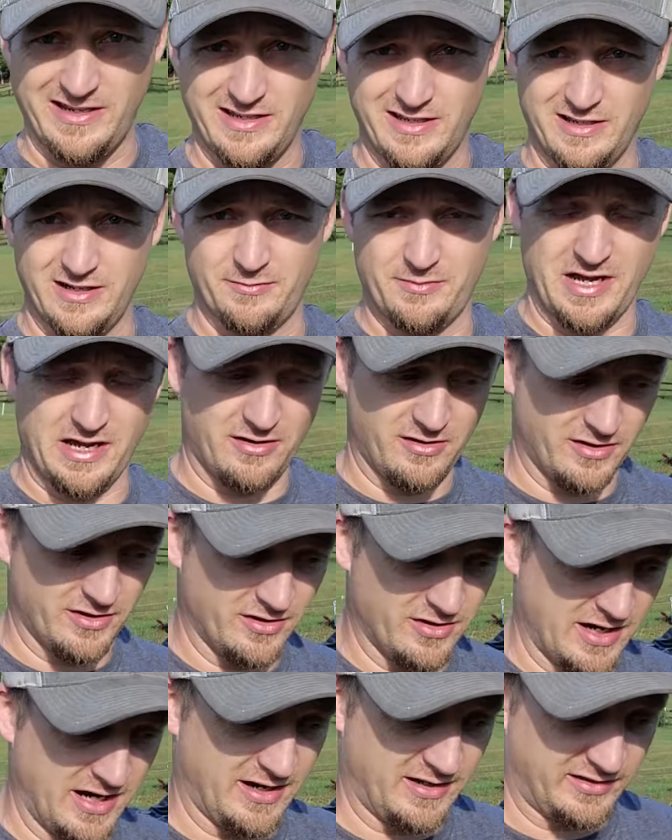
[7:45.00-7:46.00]
to get them out on
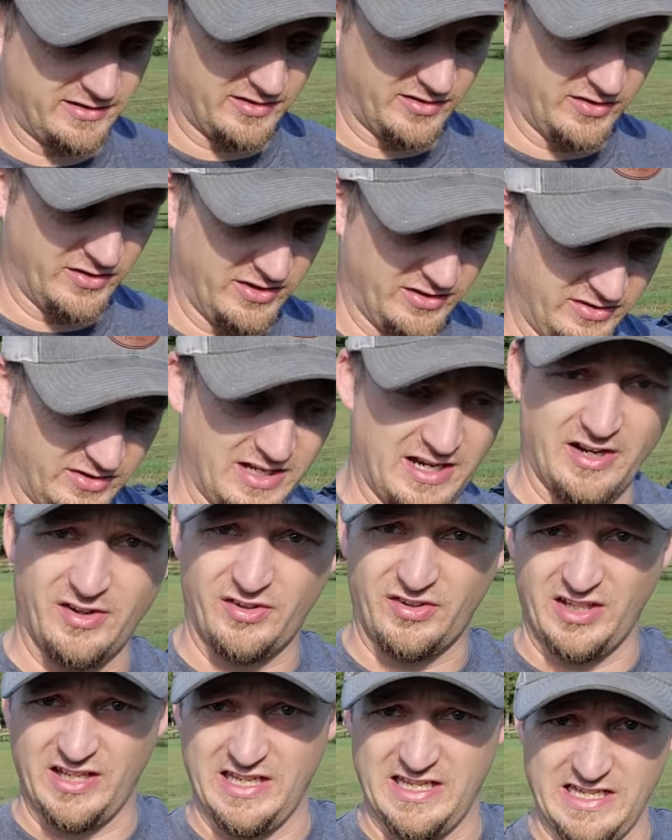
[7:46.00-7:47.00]
grass, because these
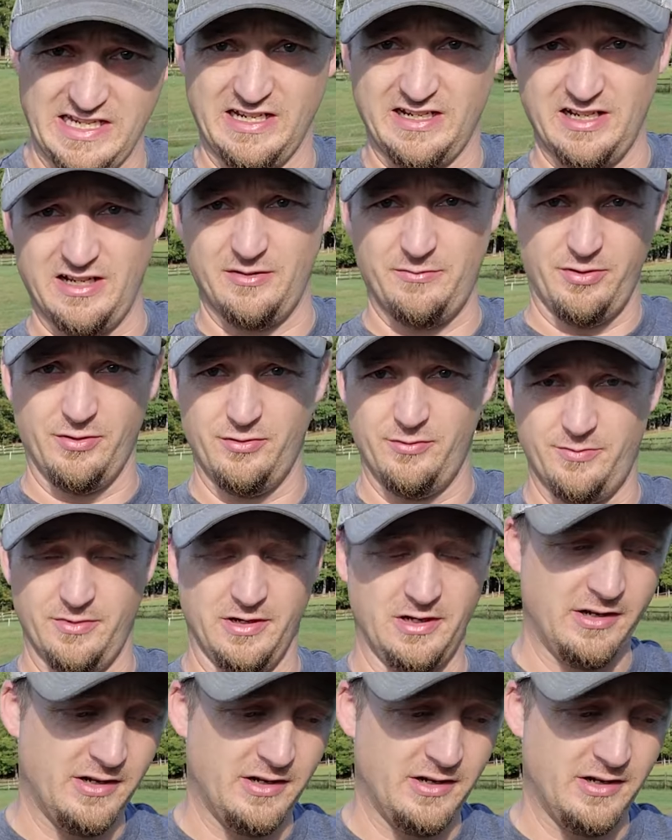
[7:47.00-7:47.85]
guys eat and poop.